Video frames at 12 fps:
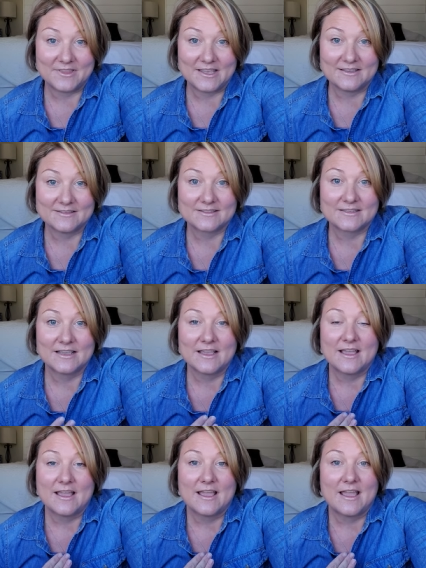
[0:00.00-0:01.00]
these,
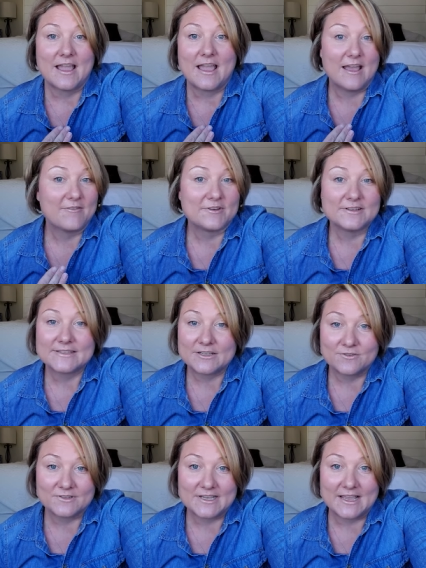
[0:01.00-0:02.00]
every
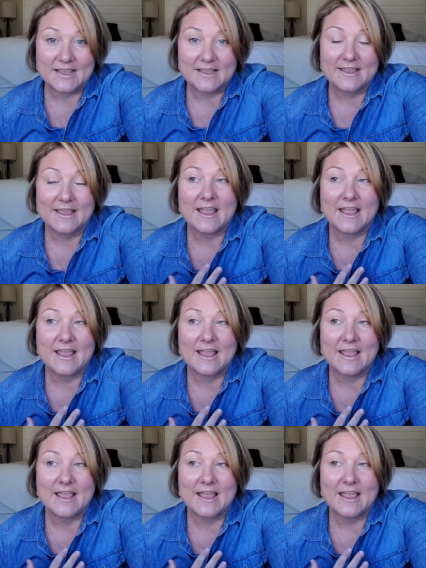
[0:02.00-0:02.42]
single day.